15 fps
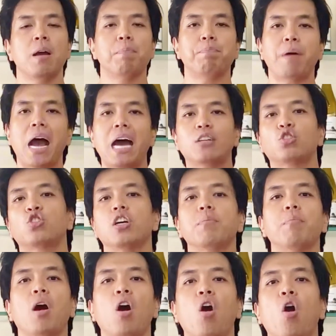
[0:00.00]
Patrick
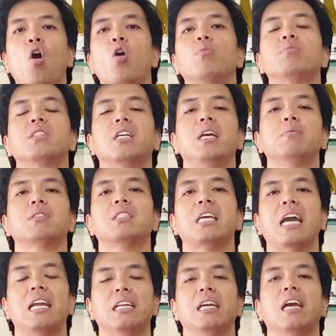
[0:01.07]
Mahomes keeps
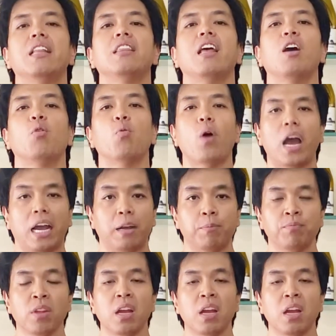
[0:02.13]
standing in their way.